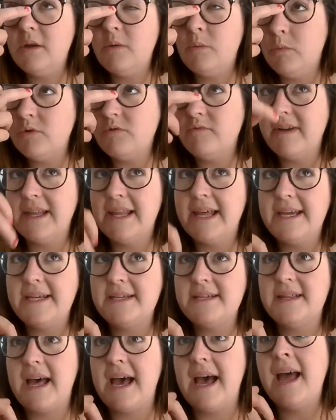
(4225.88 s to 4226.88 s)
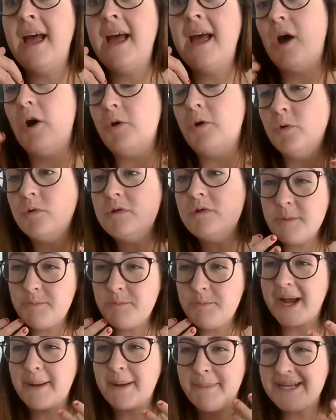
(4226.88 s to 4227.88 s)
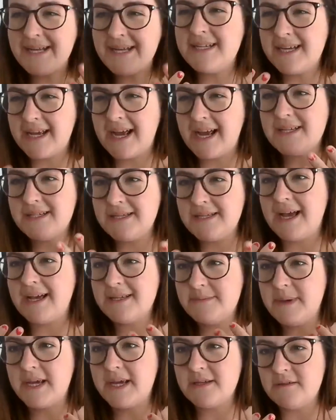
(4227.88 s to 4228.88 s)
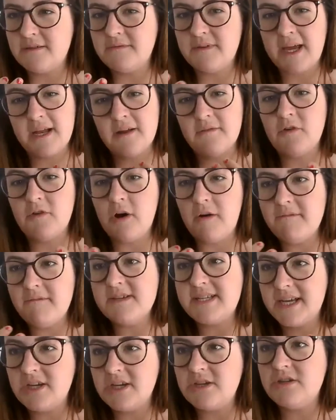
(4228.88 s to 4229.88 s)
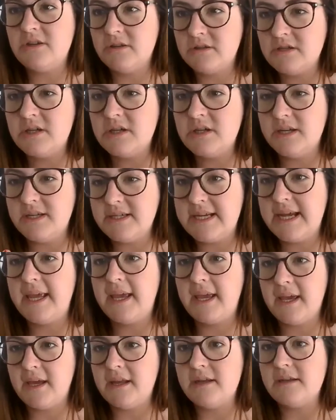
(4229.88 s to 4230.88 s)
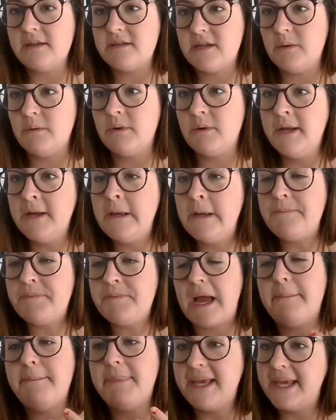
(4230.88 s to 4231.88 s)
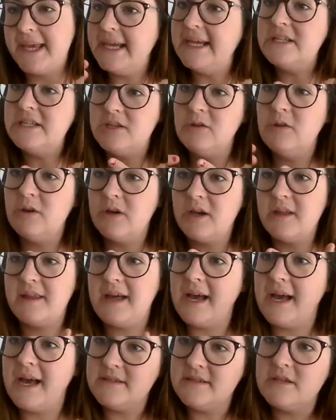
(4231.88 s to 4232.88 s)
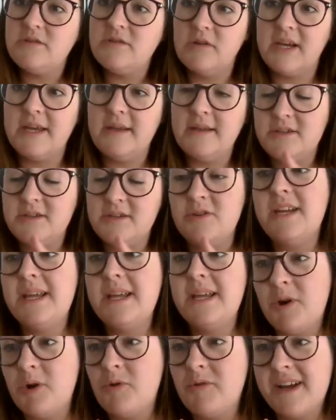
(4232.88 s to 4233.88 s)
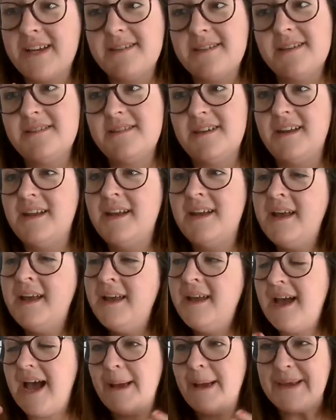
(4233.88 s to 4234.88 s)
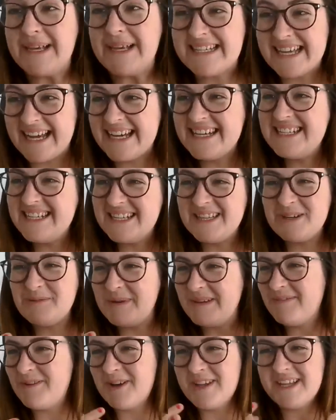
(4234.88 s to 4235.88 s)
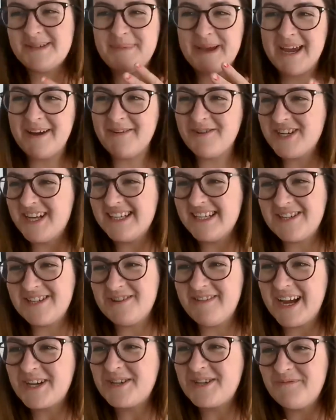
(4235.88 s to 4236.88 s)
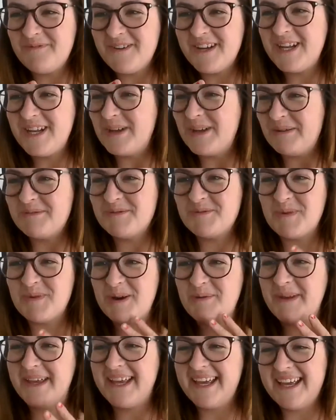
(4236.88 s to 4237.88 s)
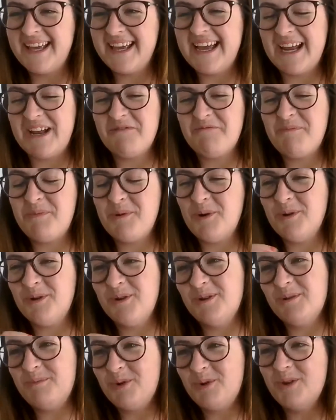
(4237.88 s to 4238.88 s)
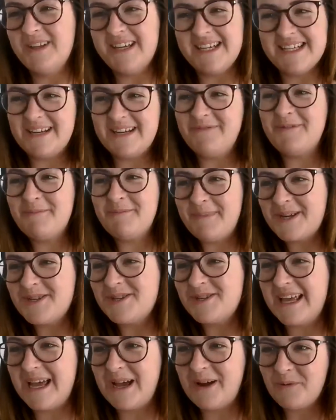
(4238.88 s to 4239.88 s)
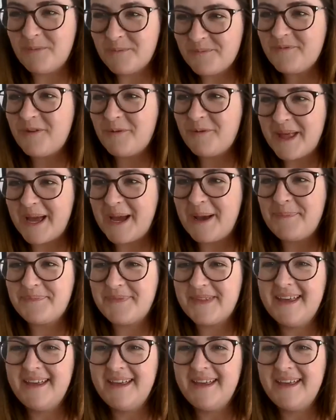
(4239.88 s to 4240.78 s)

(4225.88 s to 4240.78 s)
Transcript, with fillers: would relate to that and also pragmatic aspects of kind of conversational turn taking so i'd be keen to look at that as the study, study progresses and i'm excited that we've got these parent child interaction videos where we can kind of pull pull these different measures out from that